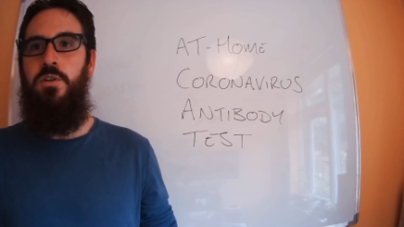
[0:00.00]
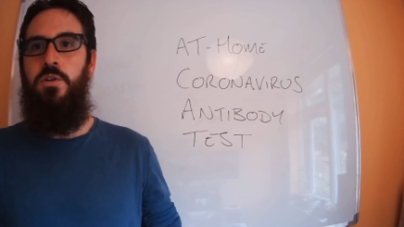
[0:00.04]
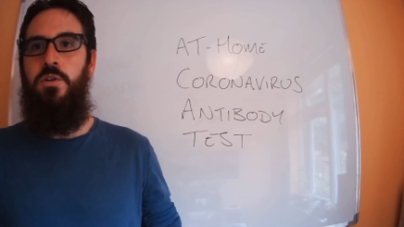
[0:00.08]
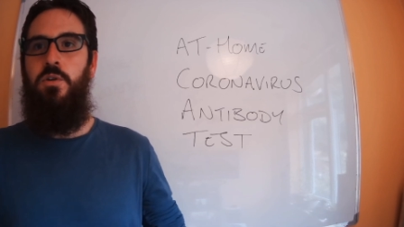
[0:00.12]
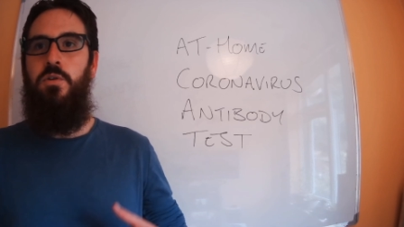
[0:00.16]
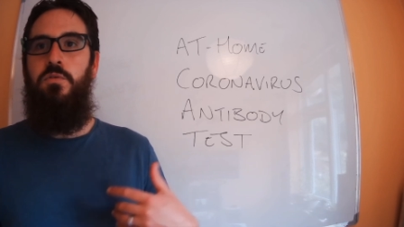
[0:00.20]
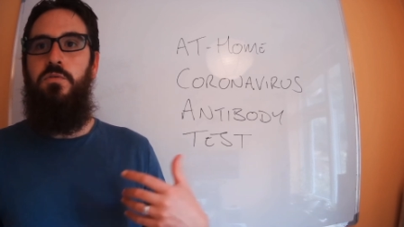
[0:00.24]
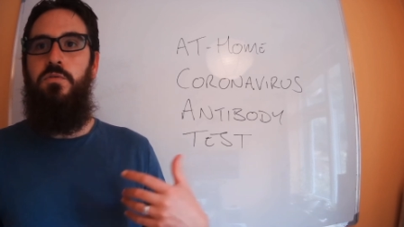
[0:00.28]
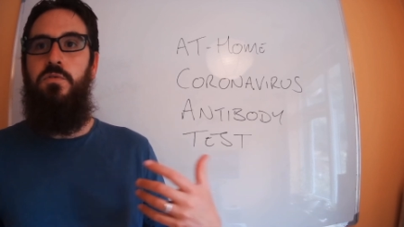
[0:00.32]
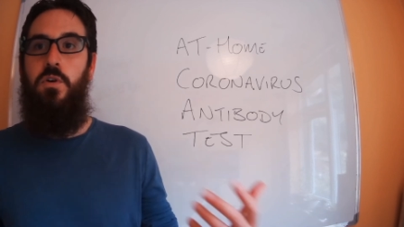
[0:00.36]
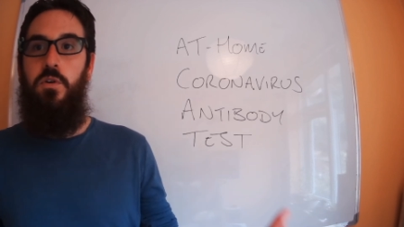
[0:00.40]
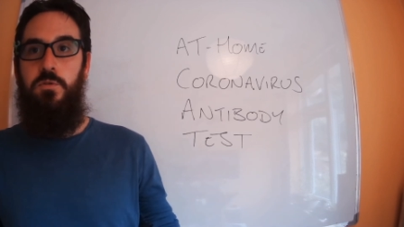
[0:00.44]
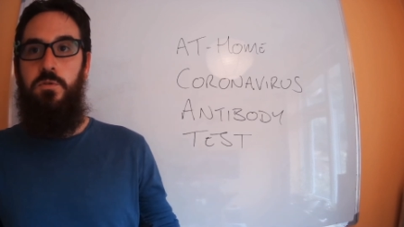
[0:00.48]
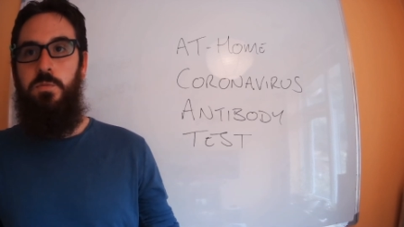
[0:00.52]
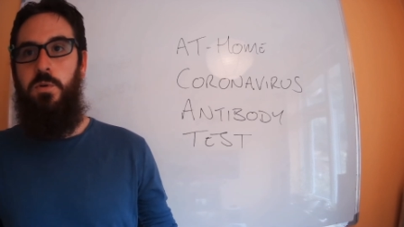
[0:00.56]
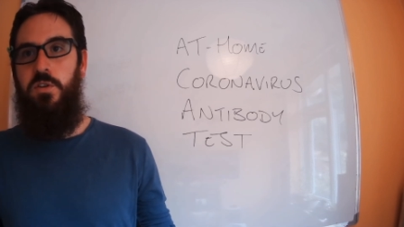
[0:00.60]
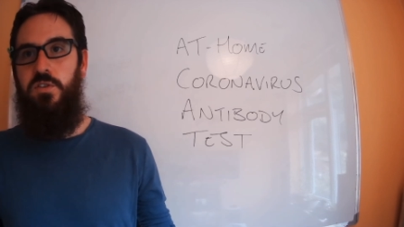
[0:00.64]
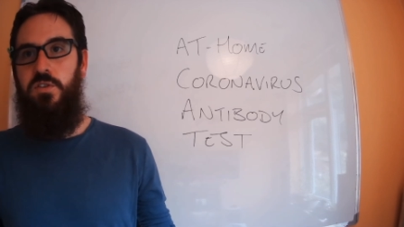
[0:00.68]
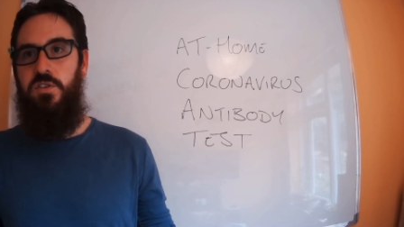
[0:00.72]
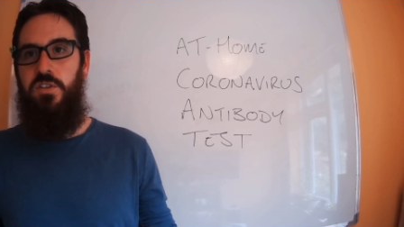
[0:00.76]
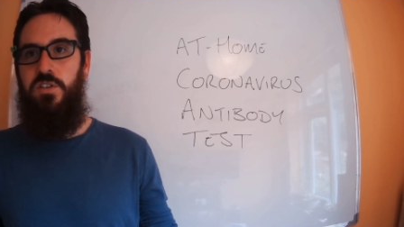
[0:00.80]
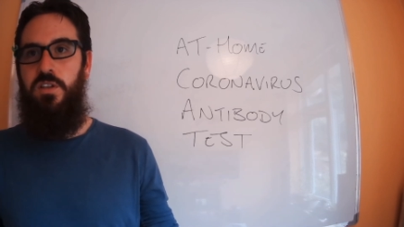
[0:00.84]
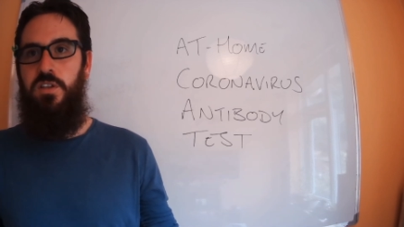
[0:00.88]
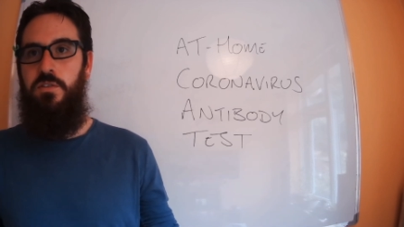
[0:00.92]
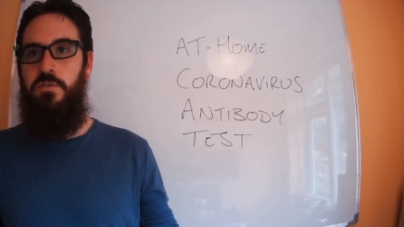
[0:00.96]
false
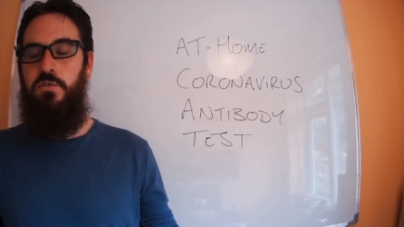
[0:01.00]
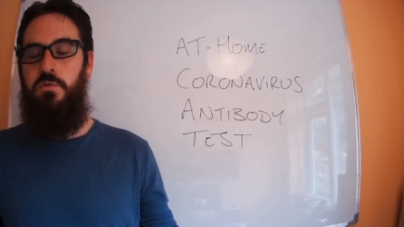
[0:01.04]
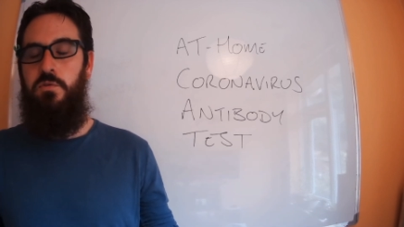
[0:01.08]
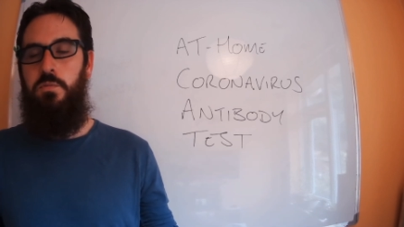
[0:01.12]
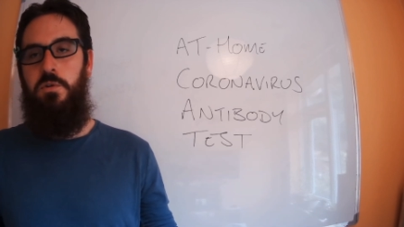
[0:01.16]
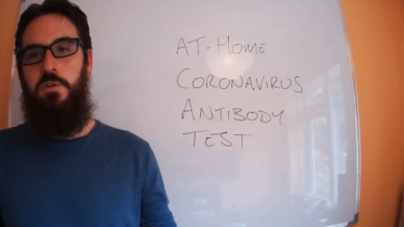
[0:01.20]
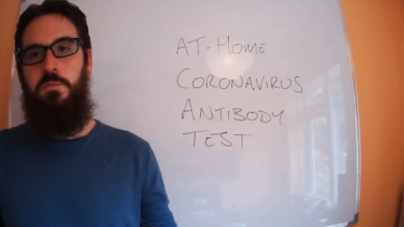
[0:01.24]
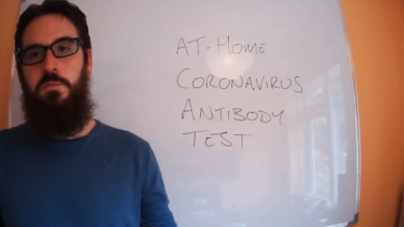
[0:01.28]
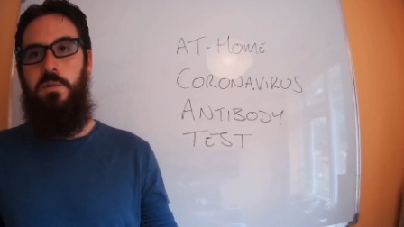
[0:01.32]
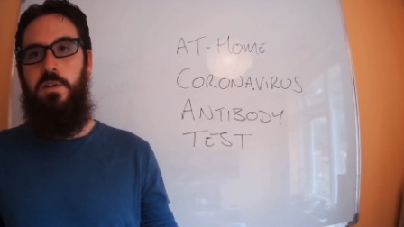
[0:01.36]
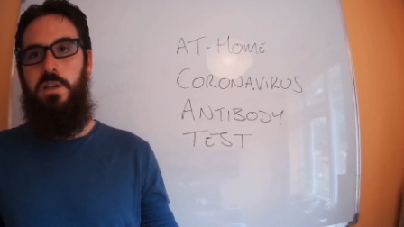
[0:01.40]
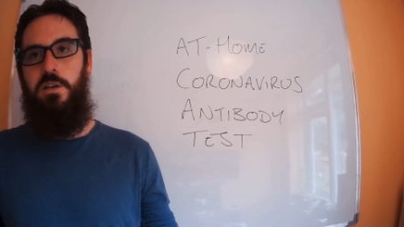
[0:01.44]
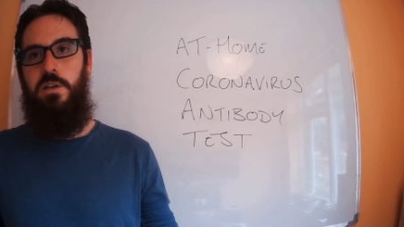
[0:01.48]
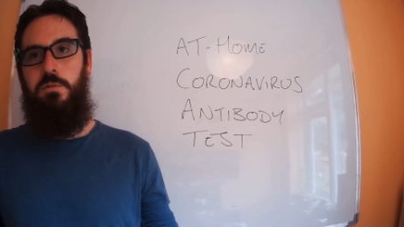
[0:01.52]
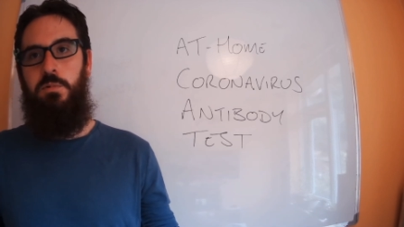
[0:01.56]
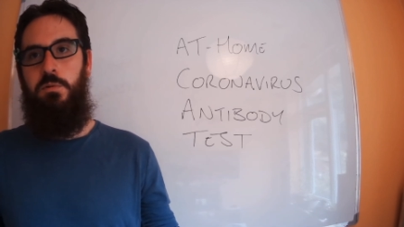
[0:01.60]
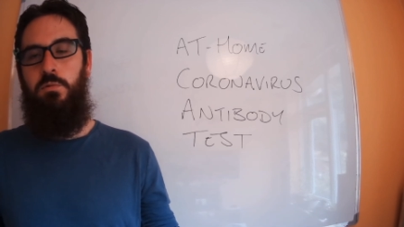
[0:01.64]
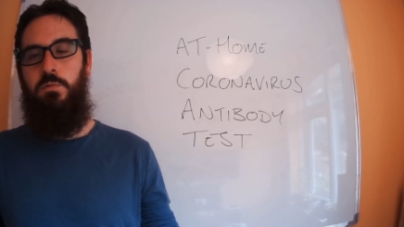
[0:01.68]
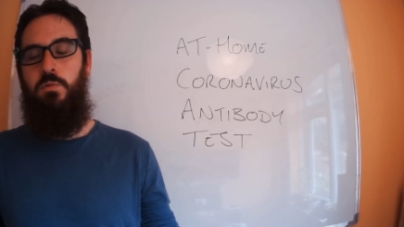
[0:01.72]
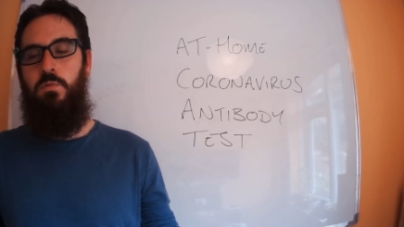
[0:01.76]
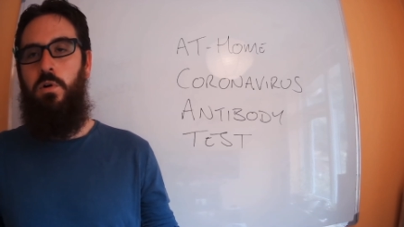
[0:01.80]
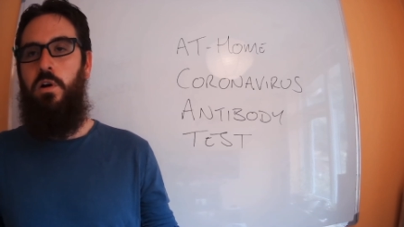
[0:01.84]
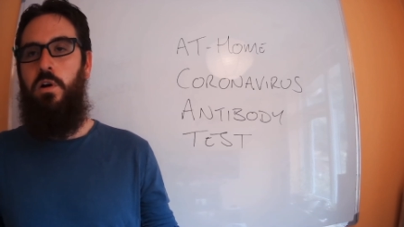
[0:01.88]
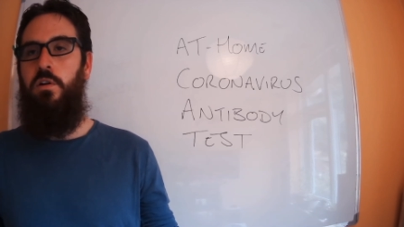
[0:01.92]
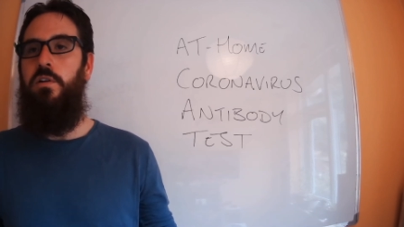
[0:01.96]
positives which might get people
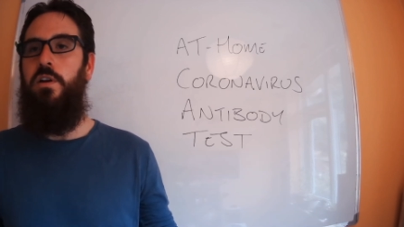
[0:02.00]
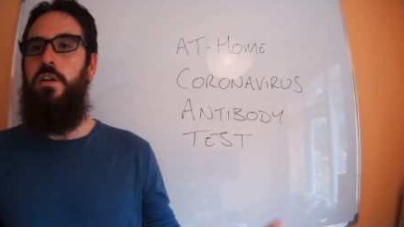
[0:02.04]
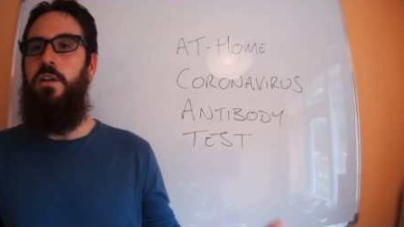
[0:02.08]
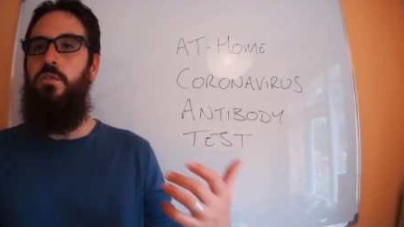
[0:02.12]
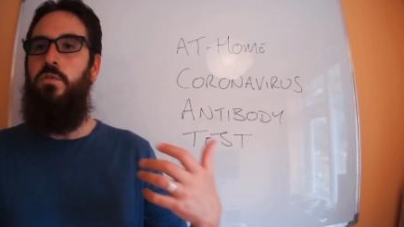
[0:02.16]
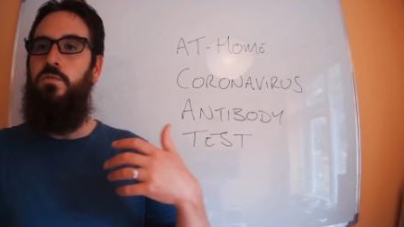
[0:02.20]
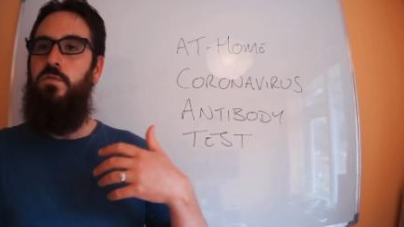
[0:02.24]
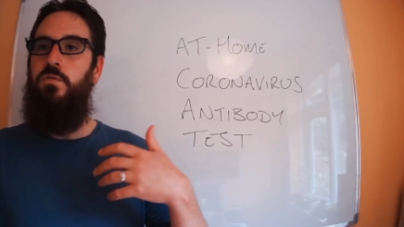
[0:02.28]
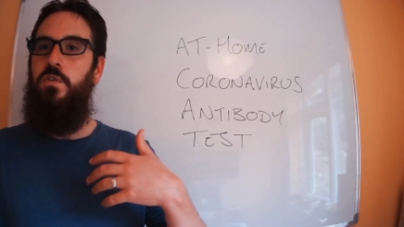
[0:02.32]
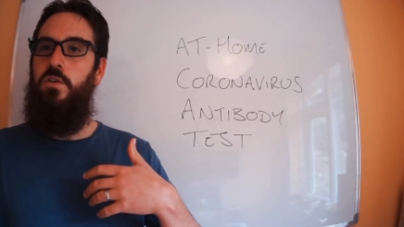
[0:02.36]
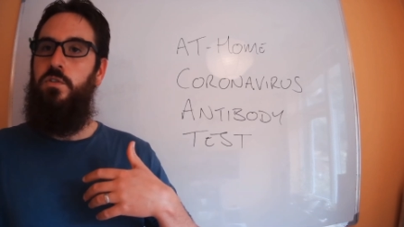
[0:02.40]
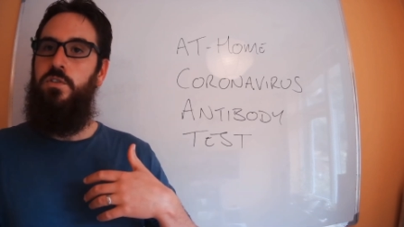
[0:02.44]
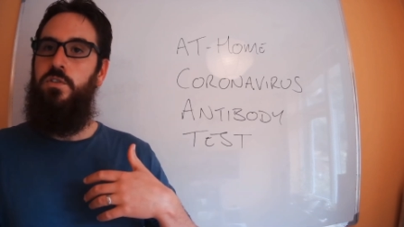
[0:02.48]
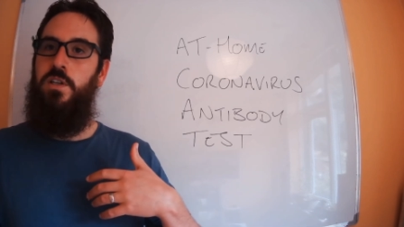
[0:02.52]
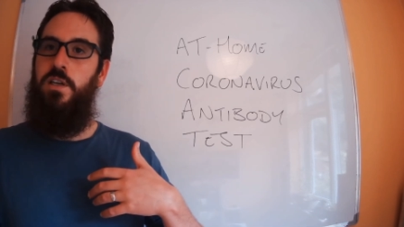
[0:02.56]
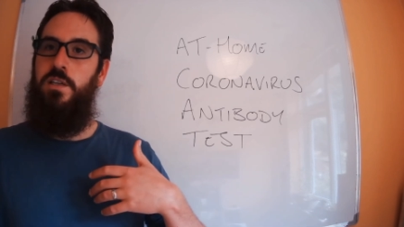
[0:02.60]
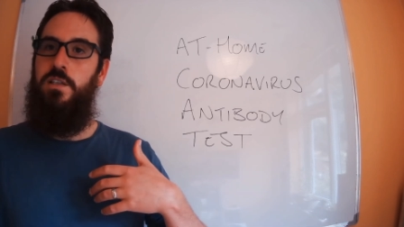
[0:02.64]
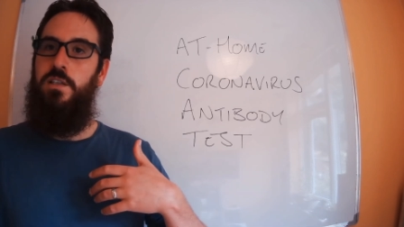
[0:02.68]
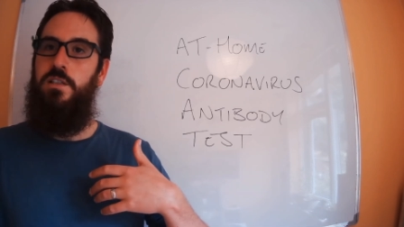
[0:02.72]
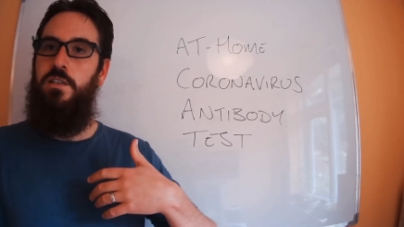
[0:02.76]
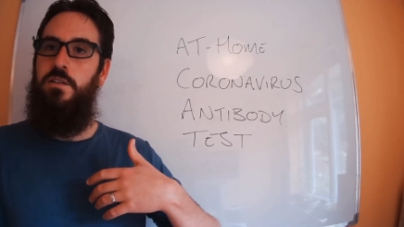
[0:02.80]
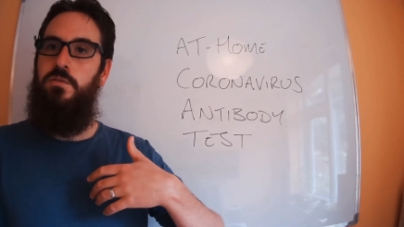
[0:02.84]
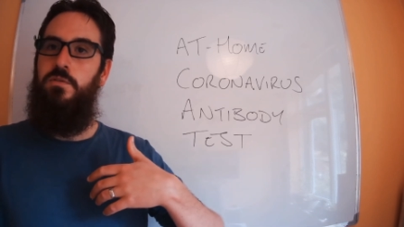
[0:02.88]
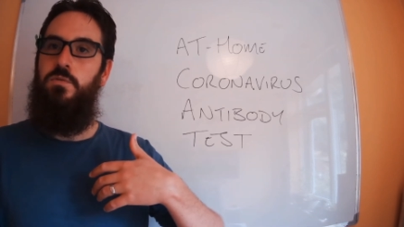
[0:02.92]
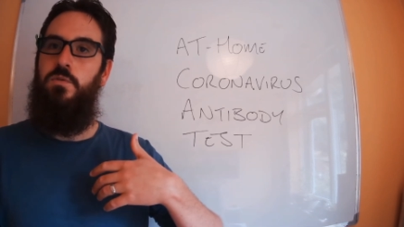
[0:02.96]
worried, or false
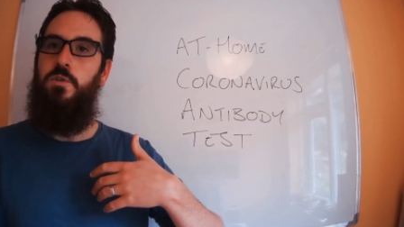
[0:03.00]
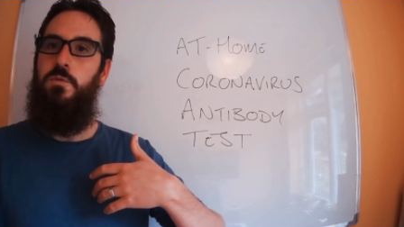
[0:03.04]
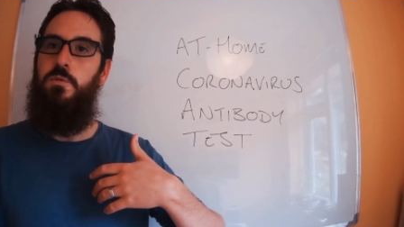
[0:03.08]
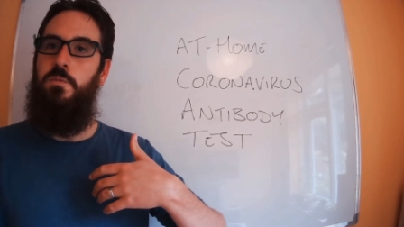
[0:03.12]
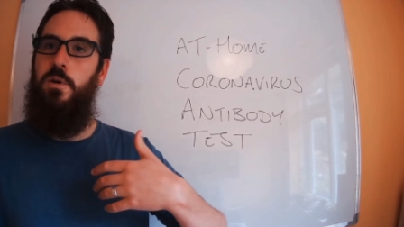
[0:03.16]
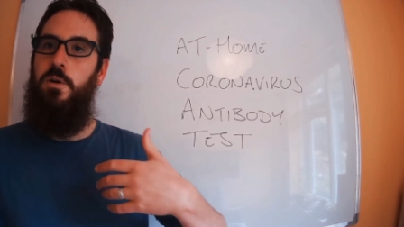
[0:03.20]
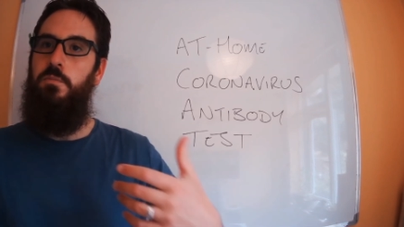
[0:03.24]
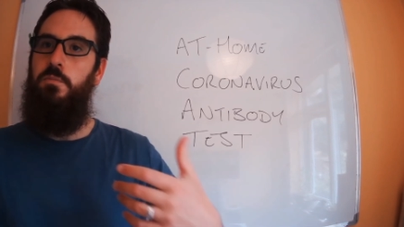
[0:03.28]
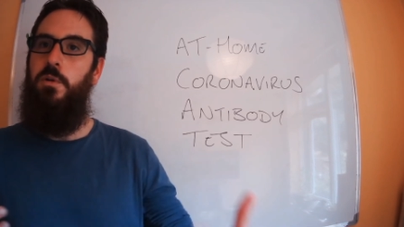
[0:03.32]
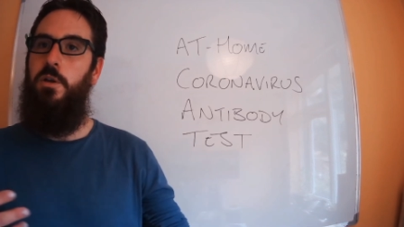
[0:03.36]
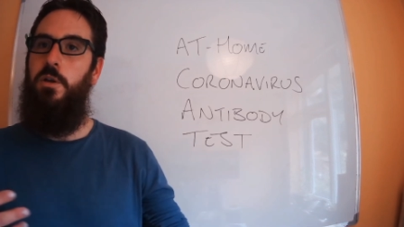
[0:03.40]
negatives which might make